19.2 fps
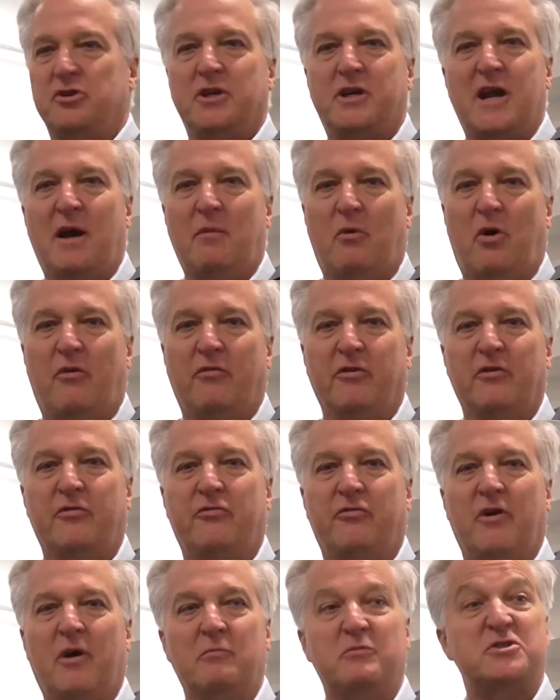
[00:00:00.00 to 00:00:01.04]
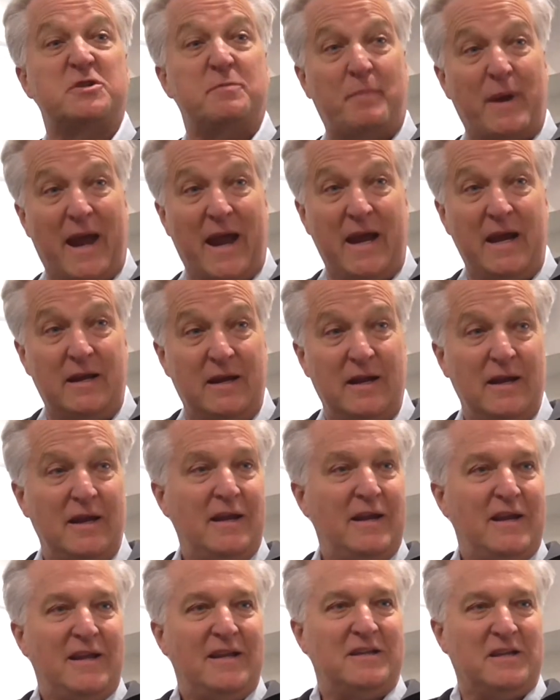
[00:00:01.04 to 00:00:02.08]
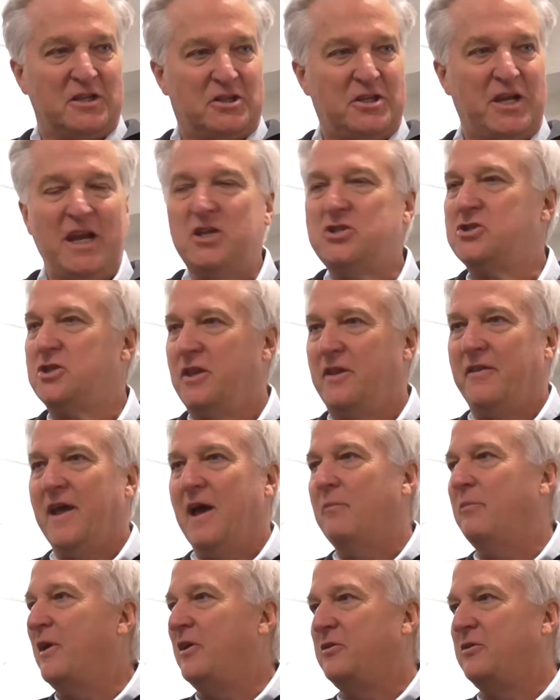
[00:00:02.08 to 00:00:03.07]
to come over from Spain to teach them.